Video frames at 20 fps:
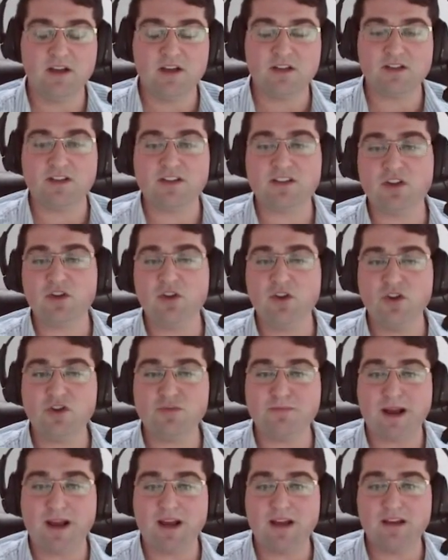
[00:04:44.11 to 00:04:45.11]
So it's a huge
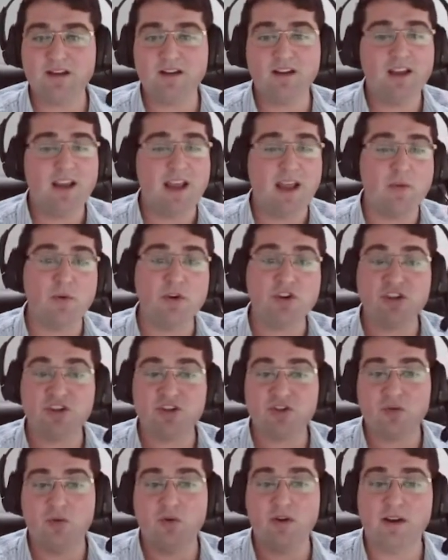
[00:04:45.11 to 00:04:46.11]
market, and we're
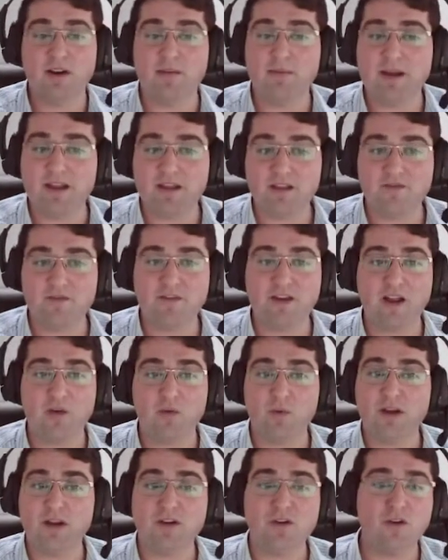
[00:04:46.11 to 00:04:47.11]
just talking about the fallow weed,